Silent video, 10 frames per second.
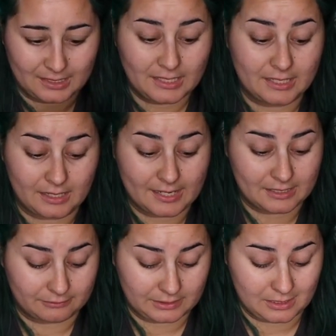It I
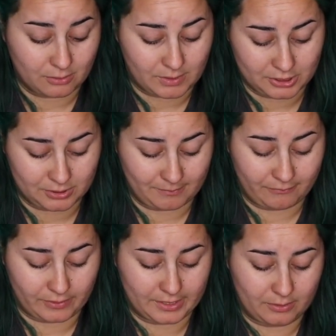definitely need to wash them
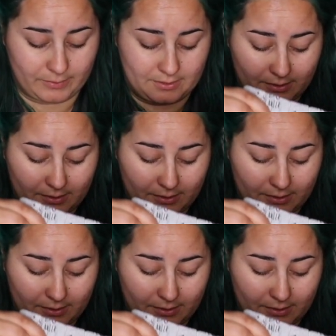before I can wear